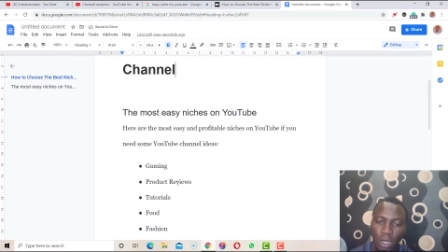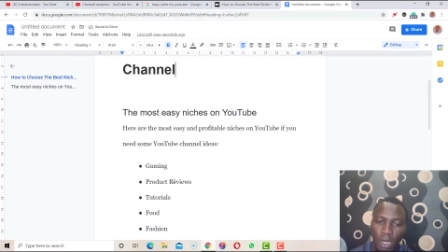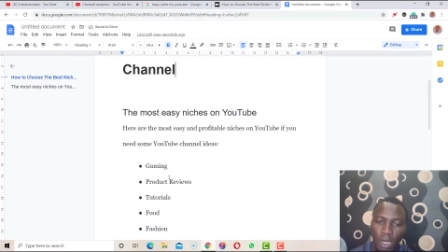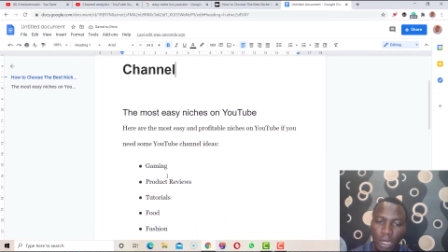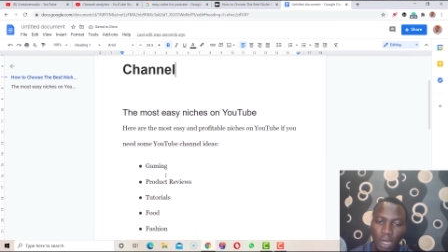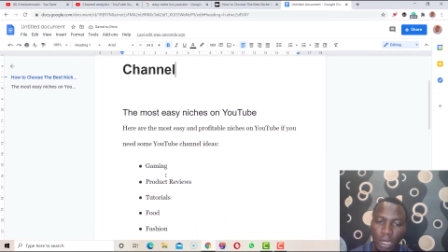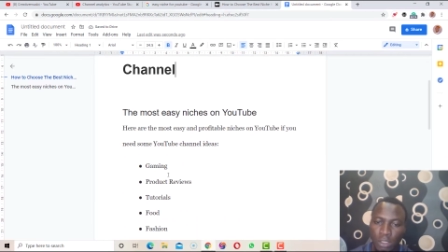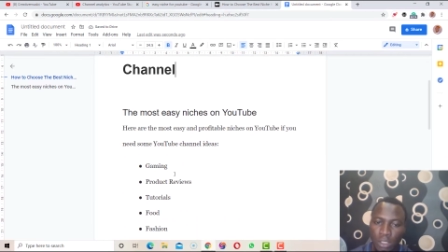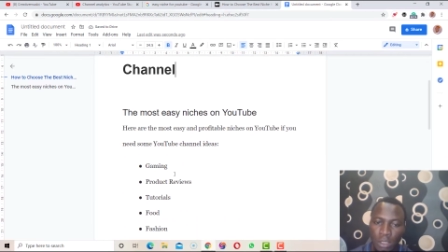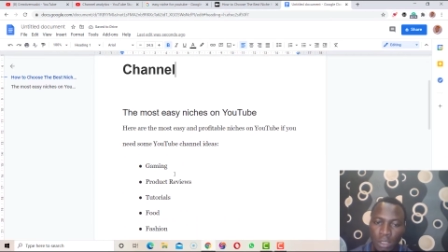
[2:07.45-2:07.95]

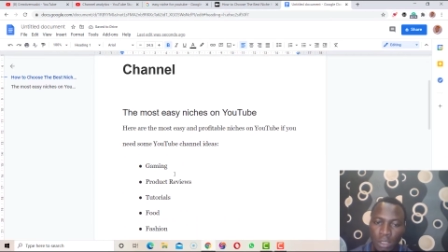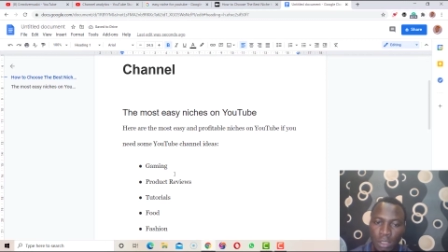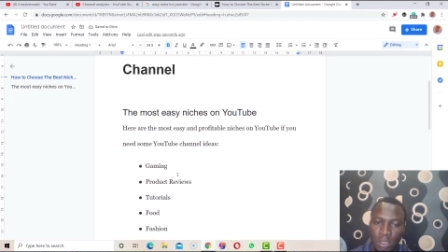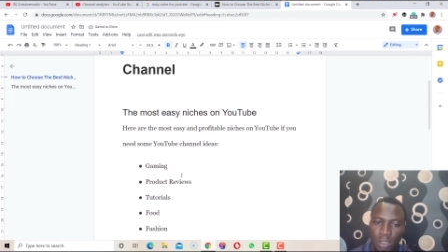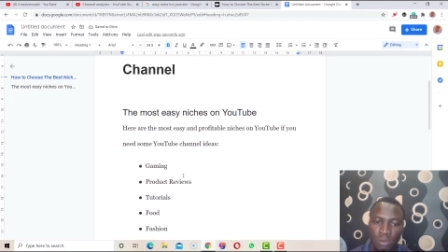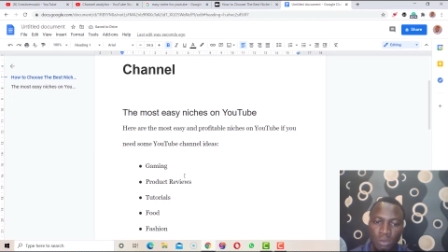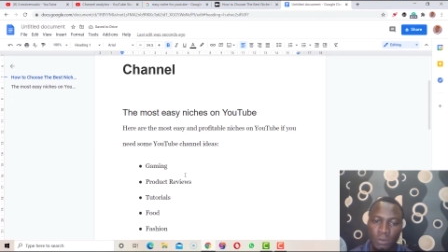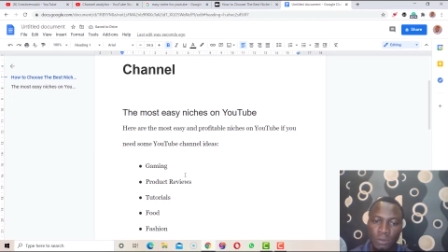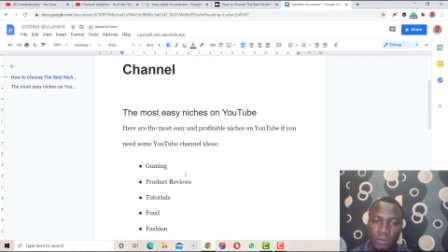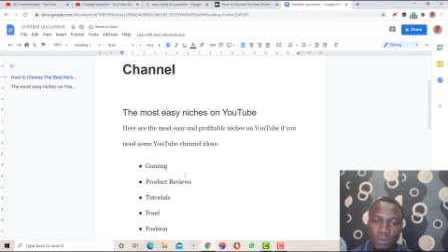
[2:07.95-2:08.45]
I was able
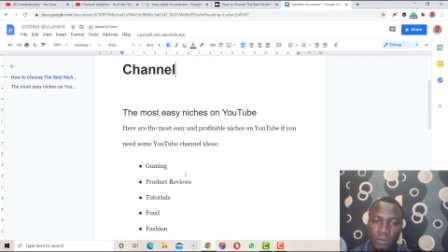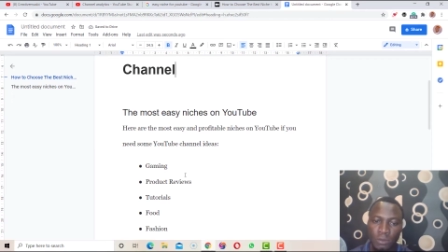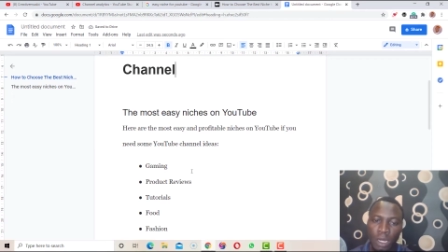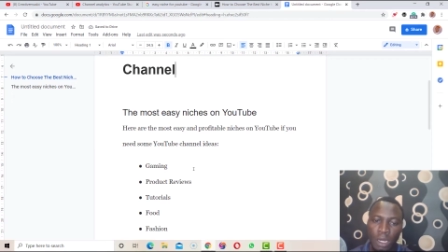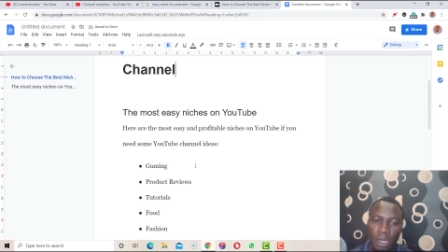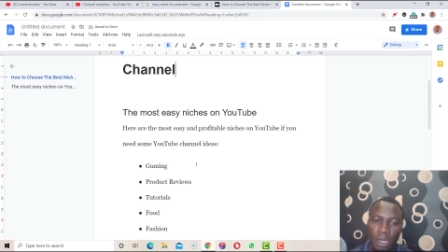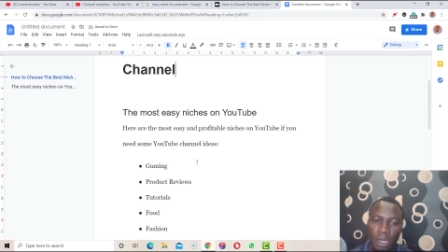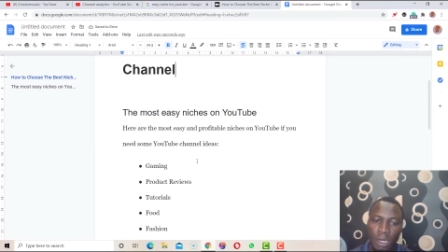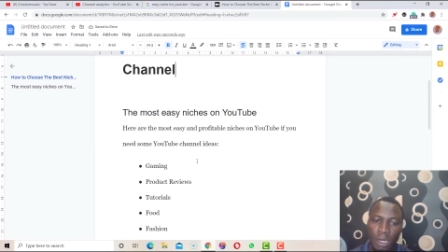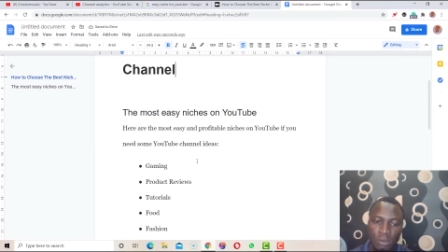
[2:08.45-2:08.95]
to figure
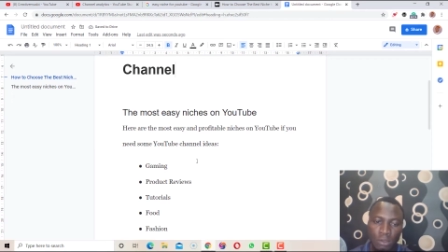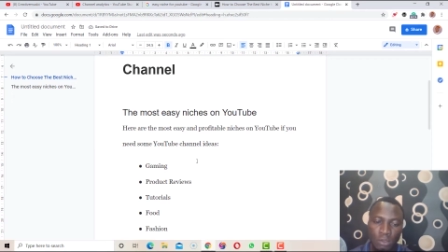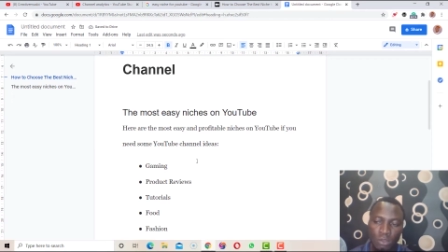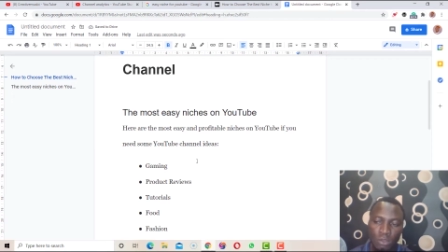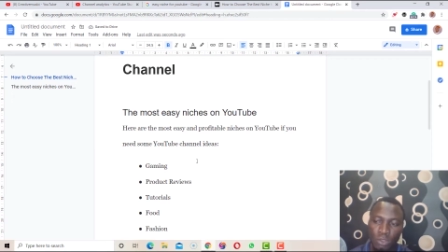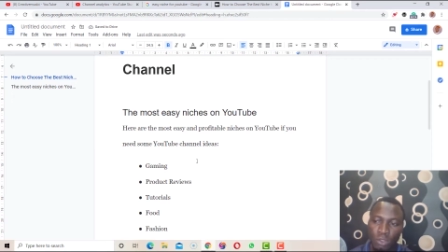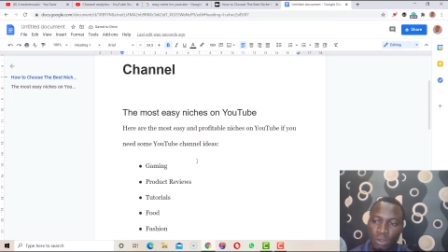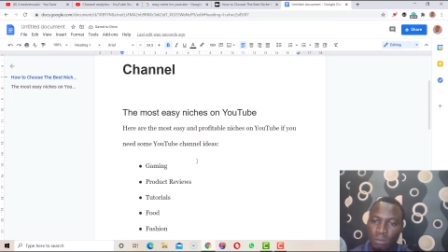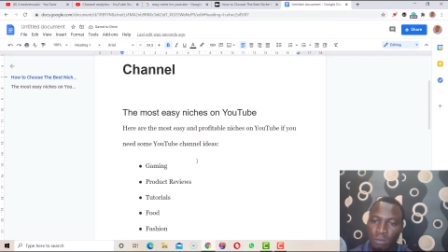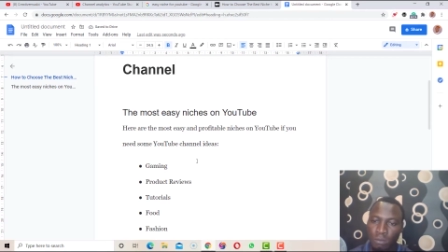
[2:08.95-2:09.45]
out
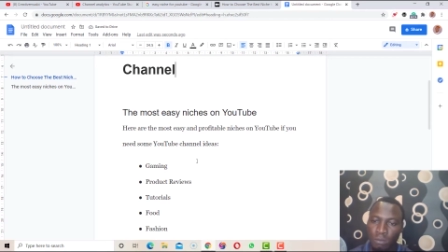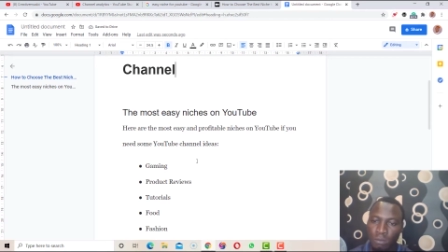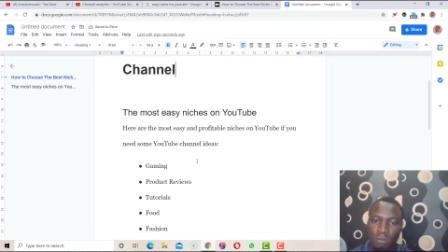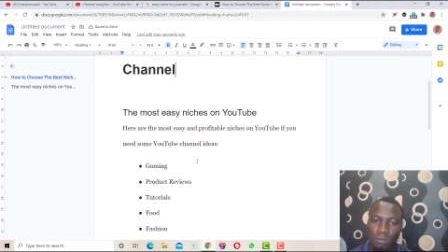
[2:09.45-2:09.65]
some